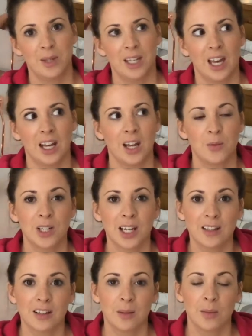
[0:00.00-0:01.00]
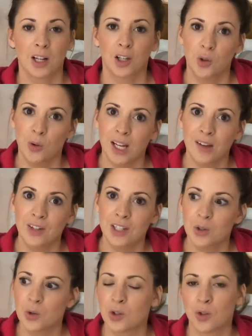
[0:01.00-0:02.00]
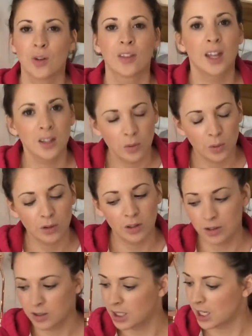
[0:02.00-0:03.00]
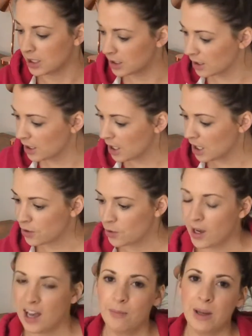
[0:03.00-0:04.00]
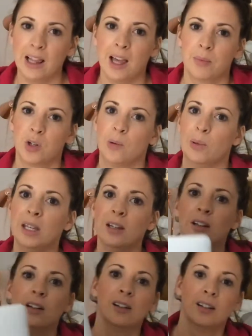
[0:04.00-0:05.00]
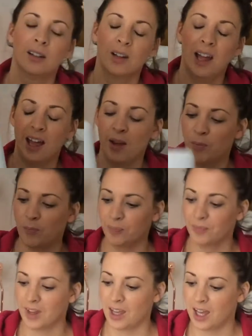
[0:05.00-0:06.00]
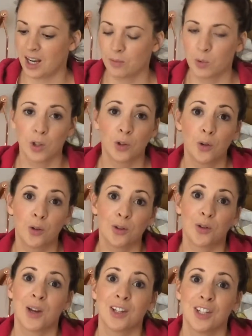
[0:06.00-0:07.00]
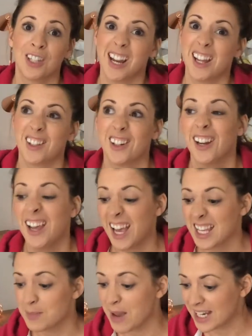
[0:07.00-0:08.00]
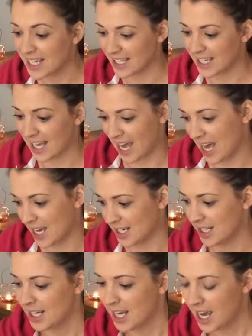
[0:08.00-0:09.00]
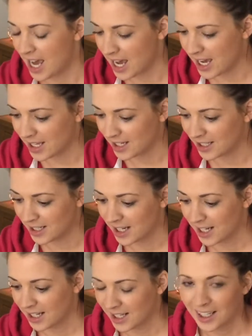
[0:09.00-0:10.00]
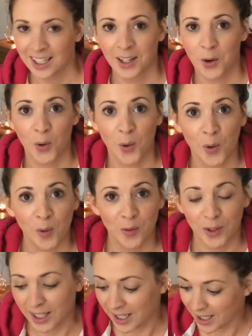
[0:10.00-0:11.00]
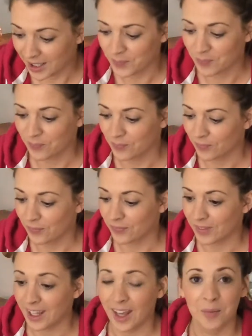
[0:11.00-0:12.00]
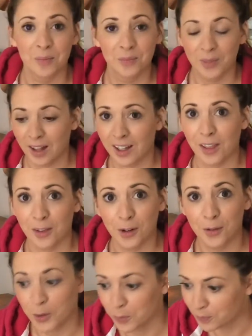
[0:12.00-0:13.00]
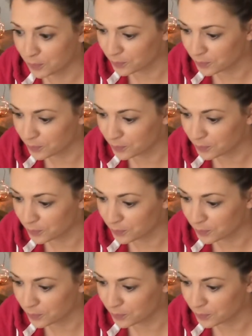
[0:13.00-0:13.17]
me, and I would answer them in a Q&A video. So that's what we're going to do tonight. So I have my laptop here and I'm going to go through the questions and answer as many as I can. And hopefully, yeah, I'll get through a few.